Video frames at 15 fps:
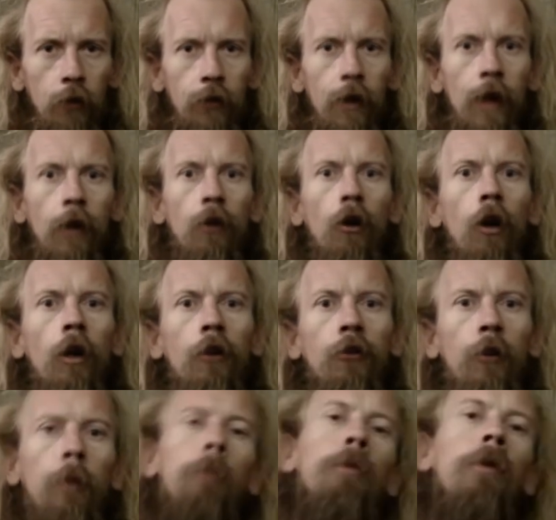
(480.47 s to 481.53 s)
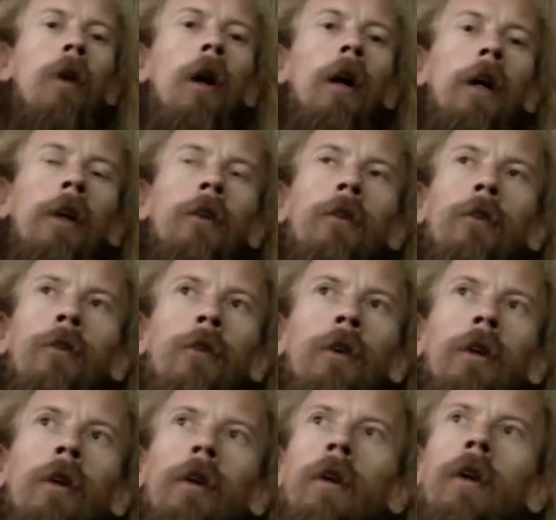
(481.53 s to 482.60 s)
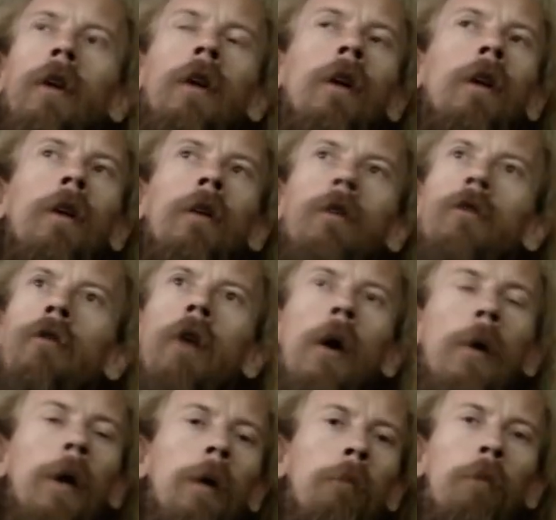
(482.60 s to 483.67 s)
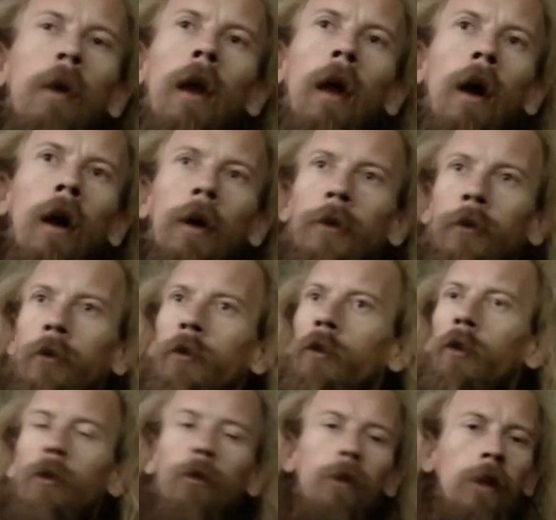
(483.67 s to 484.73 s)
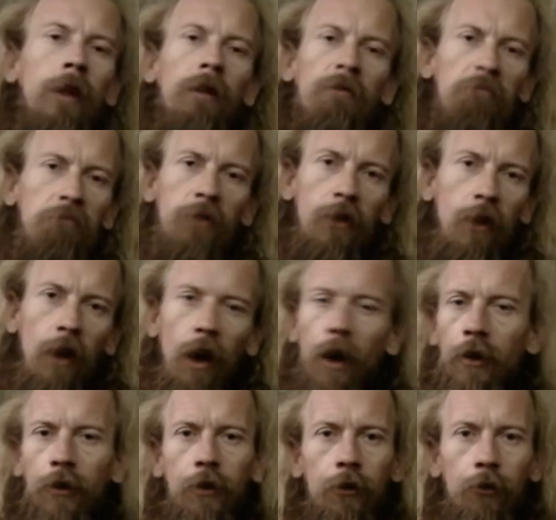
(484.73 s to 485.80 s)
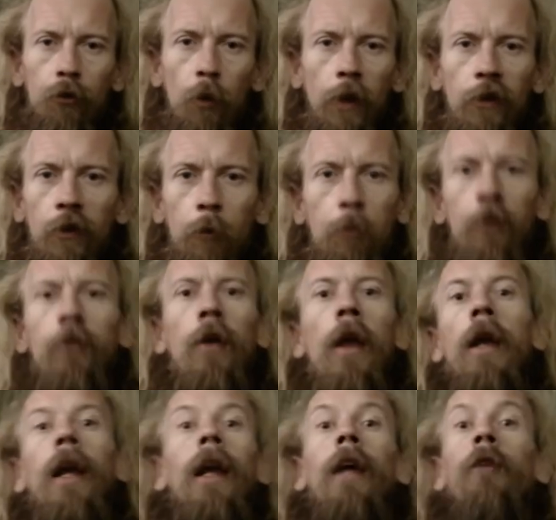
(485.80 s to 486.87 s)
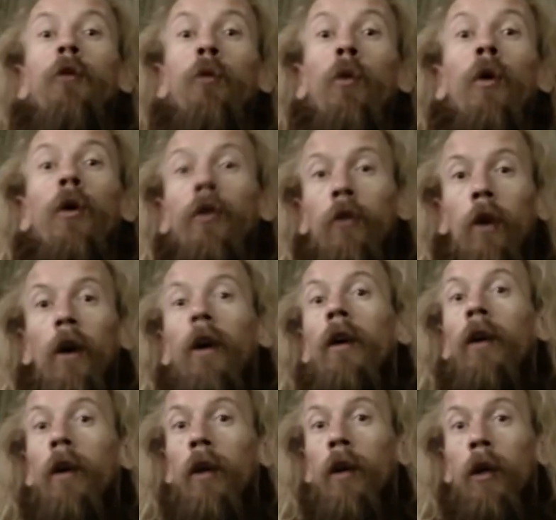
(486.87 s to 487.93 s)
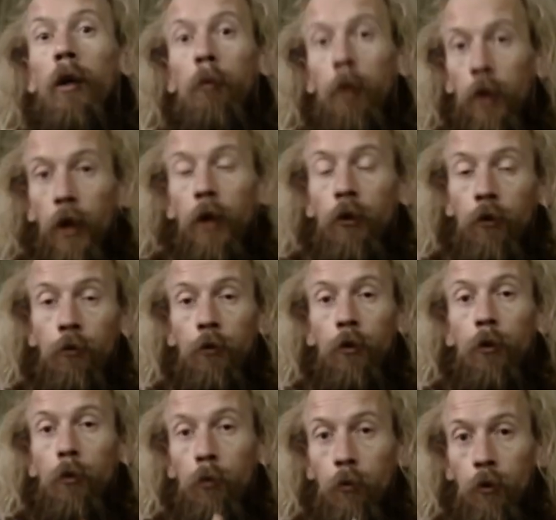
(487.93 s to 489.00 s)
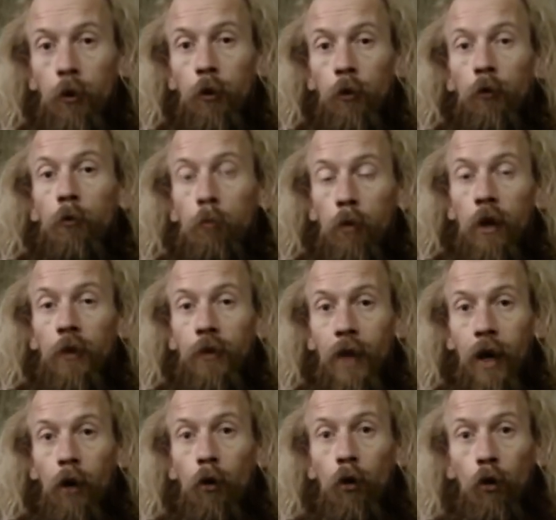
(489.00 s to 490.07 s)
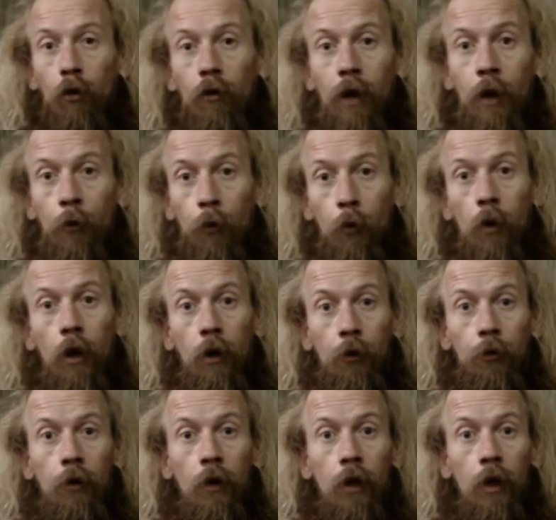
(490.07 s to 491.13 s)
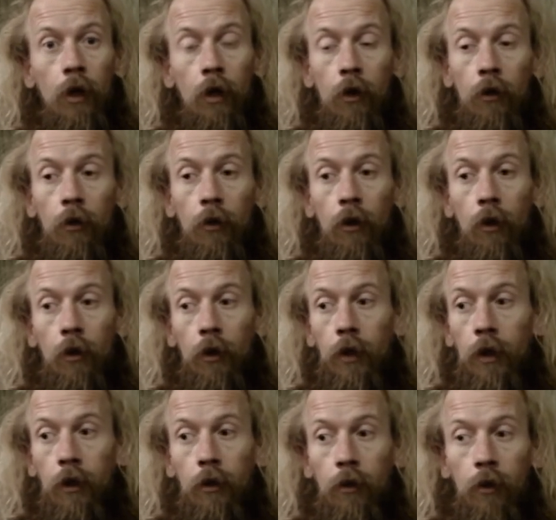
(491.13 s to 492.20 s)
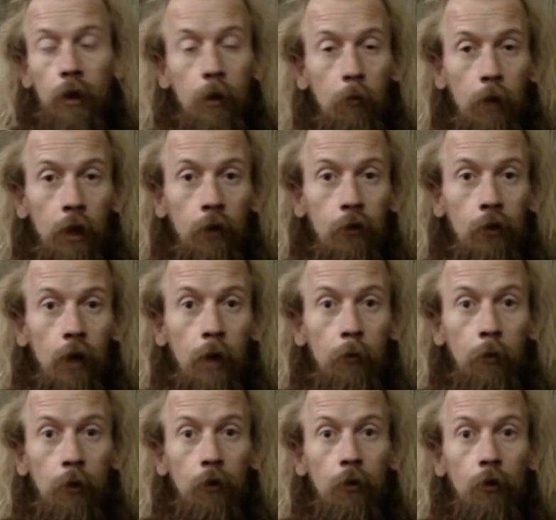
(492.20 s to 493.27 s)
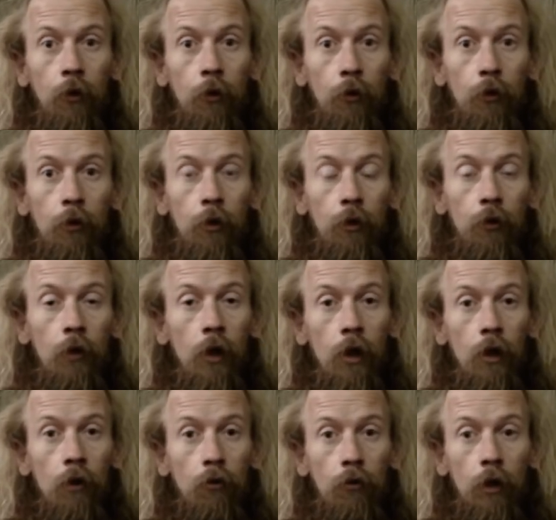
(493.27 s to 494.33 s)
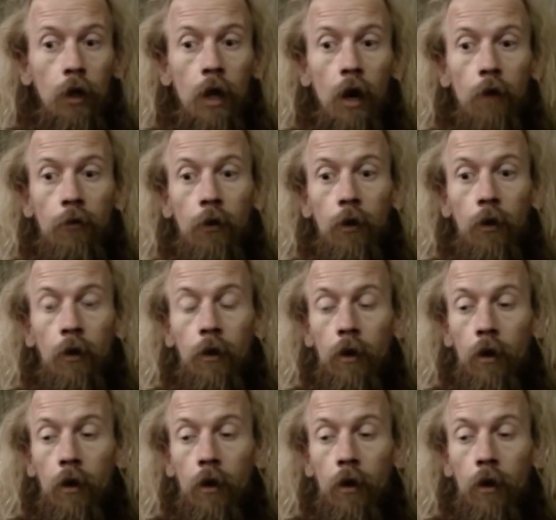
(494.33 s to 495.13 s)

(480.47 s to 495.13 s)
technology prize for growing plants using say I don't know twenty percent less water, but then if you you know spread that all around the world, you know he he made a statement you know you could recover